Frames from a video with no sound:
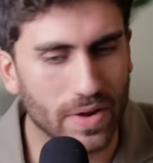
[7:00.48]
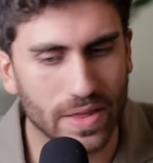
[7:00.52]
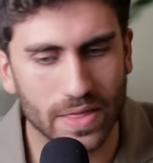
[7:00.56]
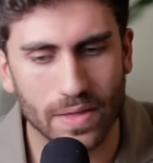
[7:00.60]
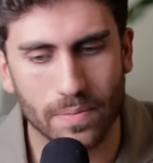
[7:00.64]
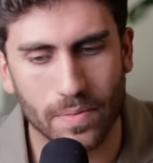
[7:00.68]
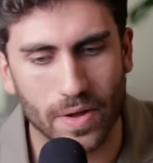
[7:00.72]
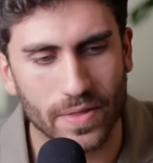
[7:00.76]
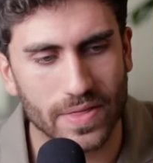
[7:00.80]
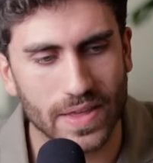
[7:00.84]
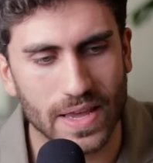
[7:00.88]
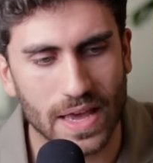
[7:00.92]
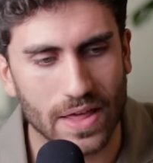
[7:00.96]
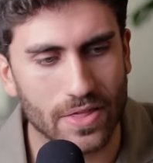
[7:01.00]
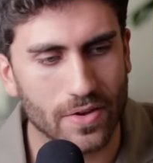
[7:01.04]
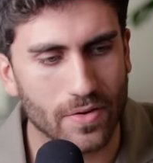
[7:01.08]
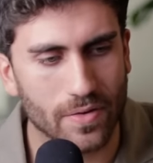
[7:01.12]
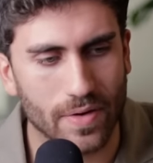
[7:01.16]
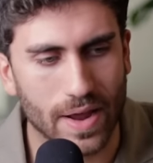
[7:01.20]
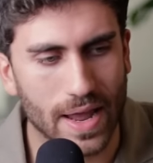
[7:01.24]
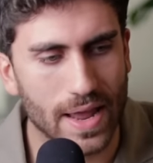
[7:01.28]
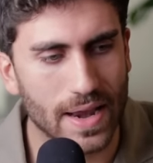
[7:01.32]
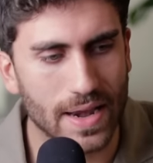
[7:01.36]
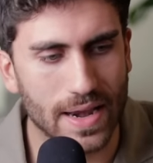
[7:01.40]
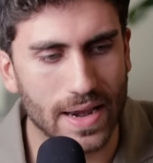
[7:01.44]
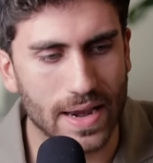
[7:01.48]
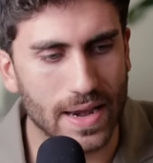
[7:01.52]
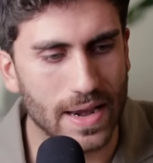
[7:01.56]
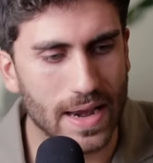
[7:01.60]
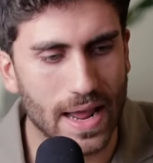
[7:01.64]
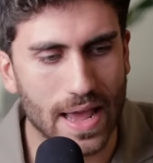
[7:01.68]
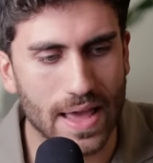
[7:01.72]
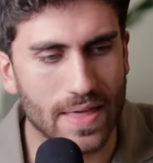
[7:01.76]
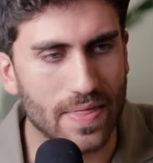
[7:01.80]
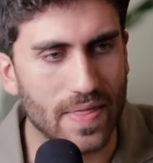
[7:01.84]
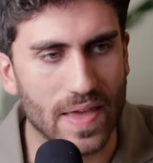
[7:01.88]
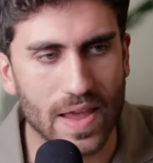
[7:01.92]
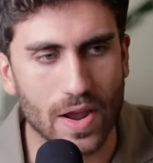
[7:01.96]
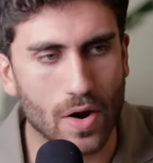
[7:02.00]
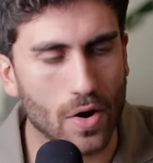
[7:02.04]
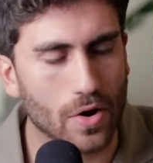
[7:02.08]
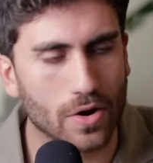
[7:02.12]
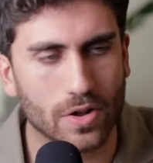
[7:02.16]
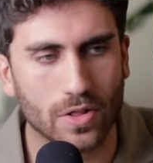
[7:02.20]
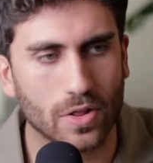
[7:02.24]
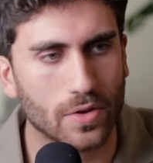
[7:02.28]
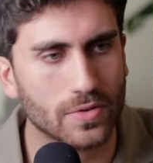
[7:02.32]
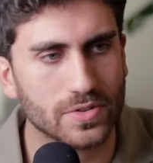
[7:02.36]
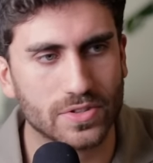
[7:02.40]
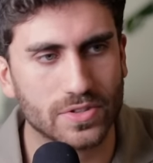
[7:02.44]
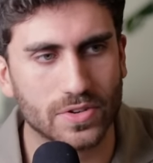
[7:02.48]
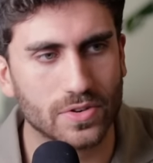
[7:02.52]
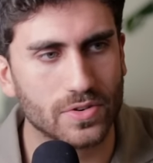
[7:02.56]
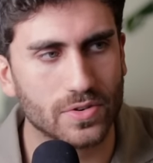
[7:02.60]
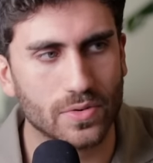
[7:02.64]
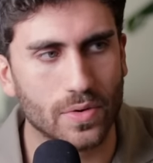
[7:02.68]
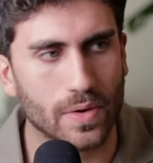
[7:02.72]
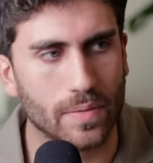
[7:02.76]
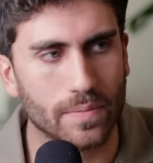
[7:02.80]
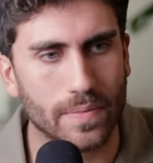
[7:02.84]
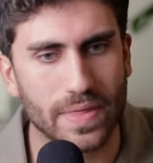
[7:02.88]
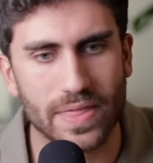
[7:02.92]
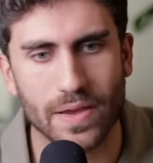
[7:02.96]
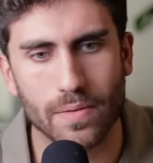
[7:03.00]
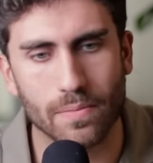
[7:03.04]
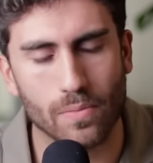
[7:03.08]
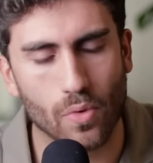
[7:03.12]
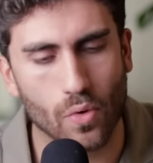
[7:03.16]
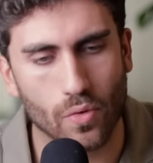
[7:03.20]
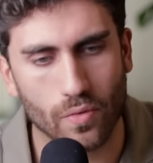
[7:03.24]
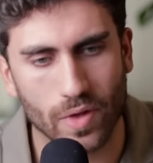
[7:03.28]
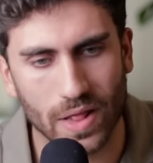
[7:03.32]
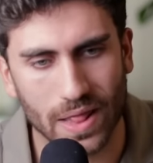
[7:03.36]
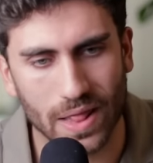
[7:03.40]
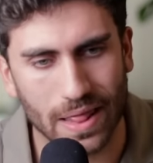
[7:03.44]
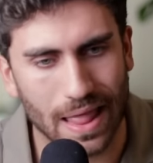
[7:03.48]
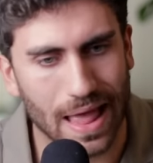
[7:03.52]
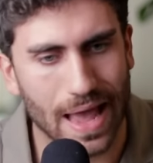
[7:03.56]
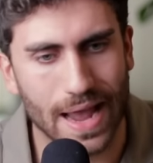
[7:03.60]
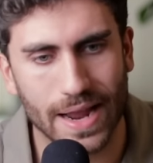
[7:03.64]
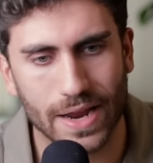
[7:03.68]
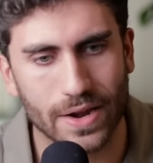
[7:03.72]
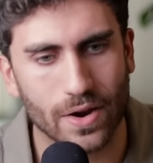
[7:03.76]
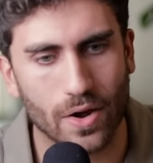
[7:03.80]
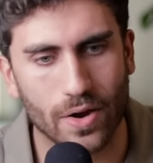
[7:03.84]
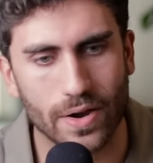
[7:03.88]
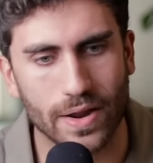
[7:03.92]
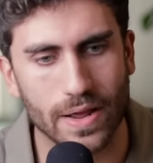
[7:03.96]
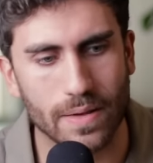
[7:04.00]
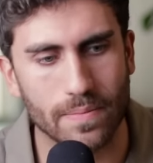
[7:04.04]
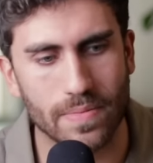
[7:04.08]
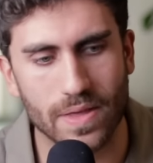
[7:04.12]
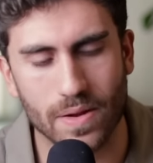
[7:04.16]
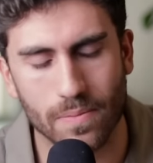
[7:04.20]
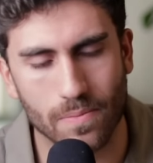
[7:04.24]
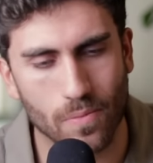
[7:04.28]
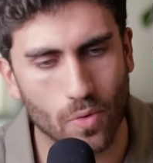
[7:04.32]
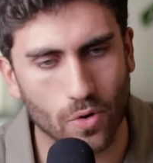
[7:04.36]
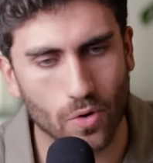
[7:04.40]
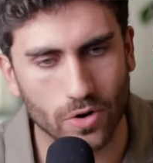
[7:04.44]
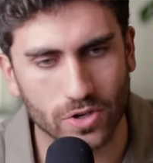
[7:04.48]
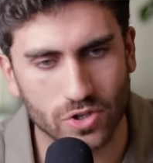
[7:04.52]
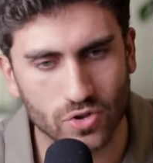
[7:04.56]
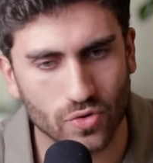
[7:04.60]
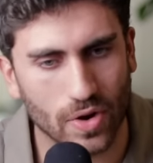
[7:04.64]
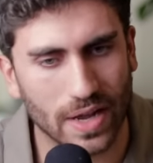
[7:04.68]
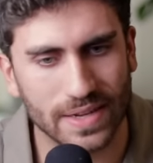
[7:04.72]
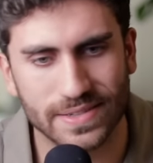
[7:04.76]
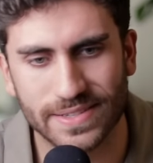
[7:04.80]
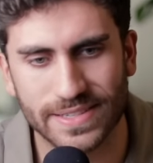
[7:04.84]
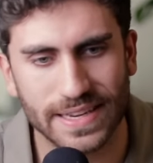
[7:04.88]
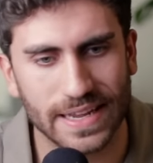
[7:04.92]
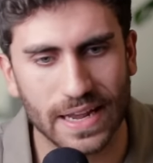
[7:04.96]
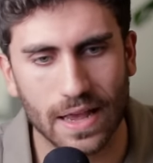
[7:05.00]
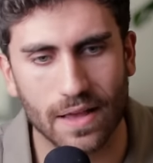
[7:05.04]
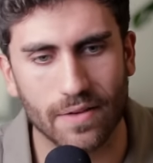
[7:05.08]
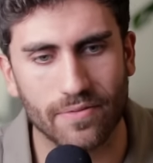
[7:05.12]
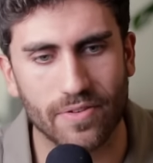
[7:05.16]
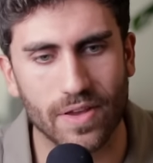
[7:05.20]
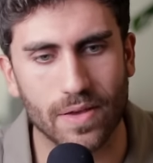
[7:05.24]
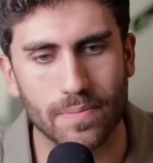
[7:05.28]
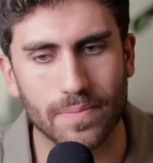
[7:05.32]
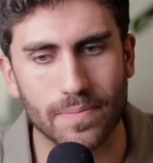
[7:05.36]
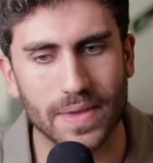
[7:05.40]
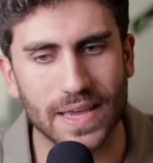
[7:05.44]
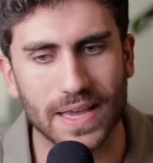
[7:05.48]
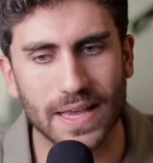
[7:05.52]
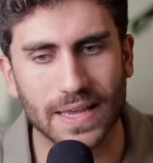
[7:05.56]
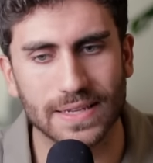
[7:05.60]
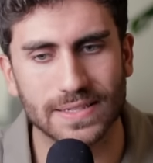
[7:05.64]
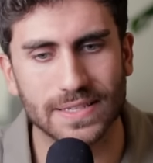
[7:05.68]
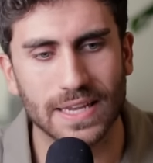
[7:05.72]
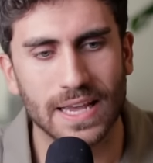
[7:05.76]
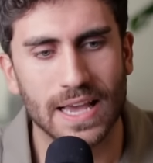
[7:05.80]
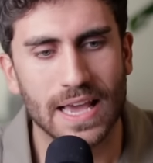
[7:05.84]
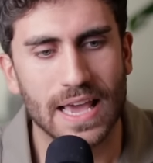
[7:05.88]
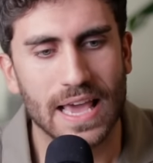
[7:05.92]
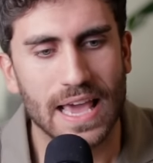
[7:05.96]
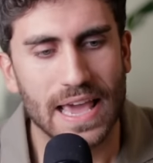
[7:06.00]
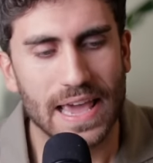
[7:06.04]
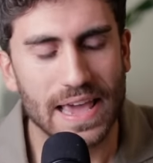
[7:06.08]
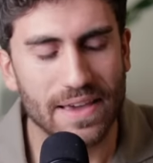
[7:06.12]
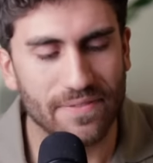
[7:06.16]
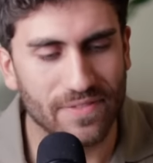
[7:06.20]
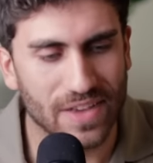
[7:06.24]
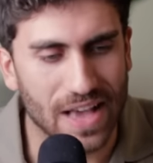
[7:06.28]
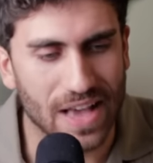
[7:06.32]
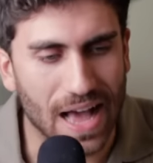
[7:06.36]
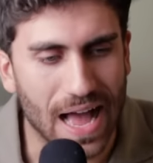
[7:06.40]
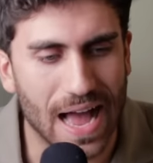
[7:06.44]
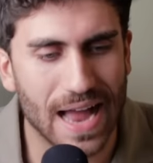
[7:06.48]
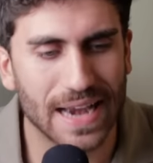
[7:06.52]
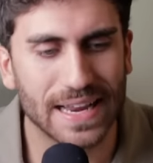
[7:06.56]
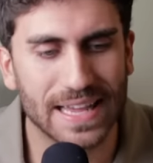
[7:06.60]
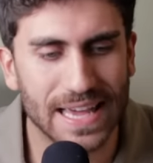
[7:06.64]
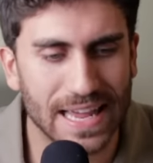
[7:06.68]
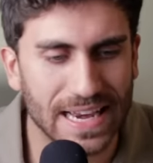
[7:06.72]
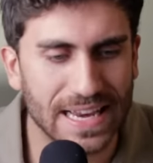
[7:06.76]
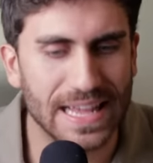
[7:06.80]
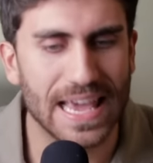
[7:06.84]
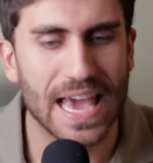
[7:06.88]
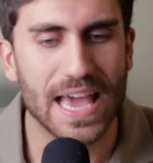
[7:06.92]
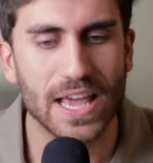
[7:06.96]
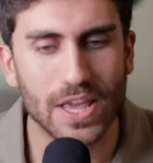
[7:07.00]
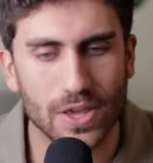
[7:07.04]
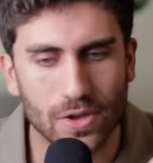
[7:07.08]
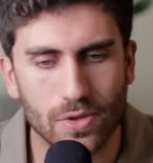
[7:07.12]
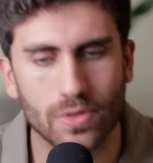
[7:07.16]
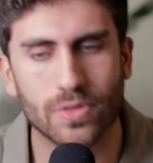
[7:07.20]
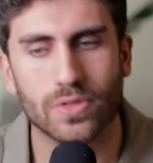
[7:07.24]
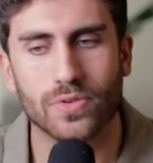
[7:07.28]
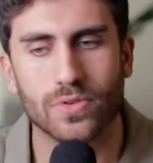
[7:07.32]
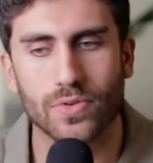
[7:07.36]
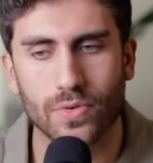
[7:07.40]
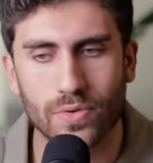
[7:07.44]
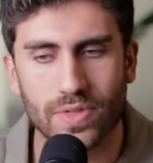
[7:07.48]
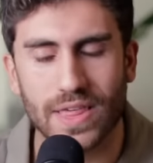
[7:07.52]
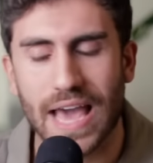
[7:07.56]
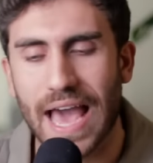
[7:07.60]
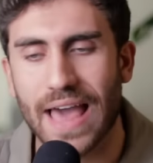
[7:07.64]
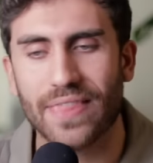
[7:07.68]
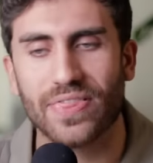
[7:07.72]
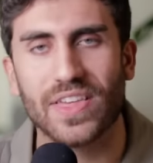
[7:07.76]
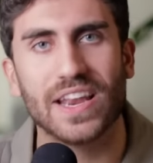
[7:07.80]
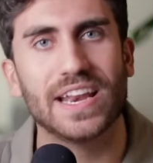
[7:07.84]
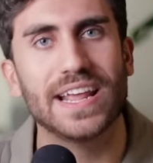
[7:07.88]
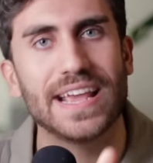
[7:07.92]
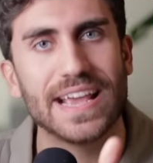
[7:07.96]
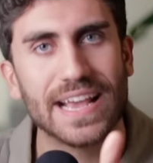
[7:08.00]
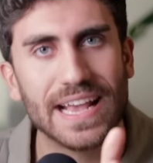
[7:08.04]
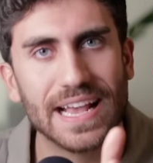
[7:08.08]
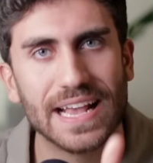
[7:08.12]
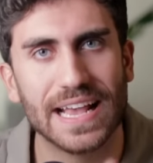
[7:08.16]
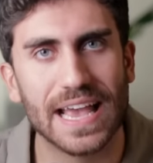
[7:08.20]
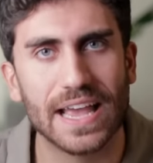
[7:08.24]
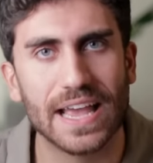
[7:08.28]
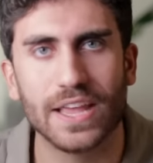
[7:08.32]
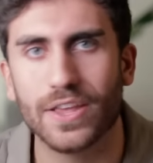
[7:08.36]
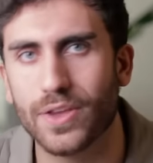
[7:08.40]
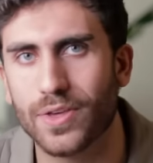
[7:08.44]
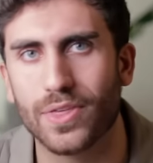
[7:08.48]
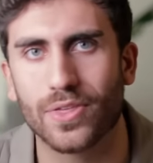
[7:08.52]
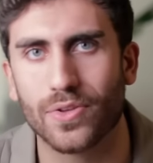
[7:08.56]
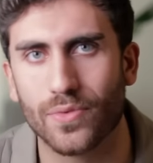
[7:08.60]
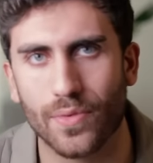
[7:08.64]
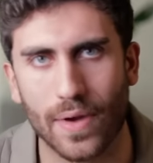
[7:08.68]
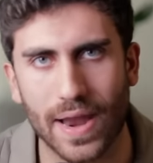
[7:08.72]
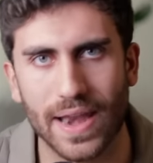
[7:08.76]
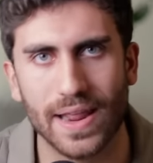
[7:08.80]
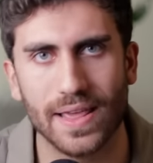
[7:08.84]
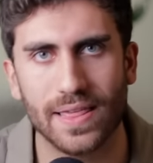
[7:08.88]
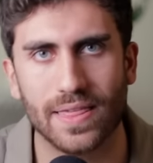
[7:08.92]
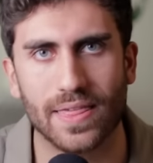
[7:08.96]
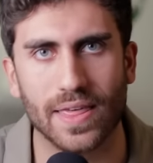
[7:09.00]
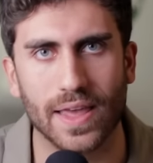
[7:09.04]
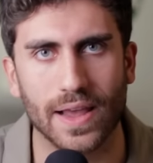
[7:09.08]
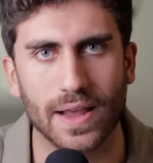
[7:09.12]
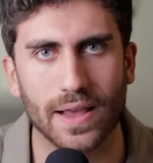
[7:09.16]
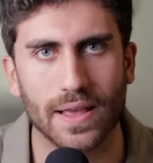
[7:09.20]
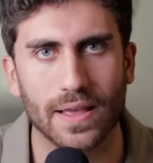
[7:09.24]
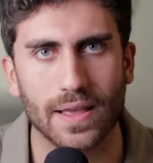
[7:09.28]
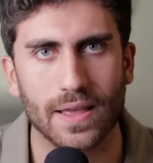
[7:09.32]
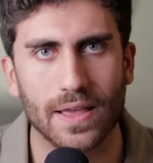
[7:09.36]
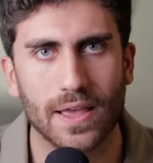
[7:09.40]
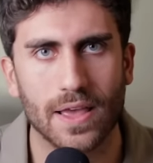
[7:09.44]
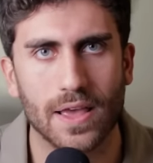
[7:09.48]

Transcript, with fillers: bring them on the other end and, and they are closer to him. They're more reliant on him. They're more trusting of him because if God can get you through that, then he can get you through anything.